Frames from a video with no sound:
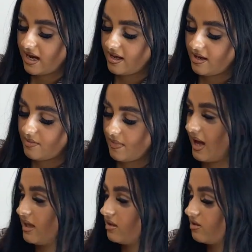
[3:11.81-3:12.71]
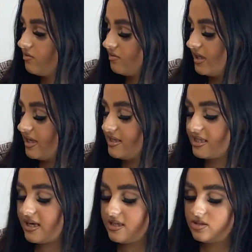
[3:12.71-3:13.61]
Um, I love these,
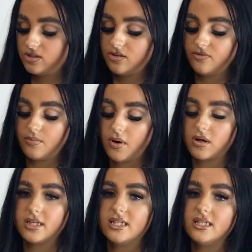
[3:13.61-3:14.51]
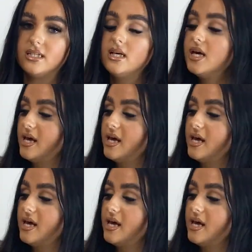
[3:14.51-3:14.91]
like I just love the pocketing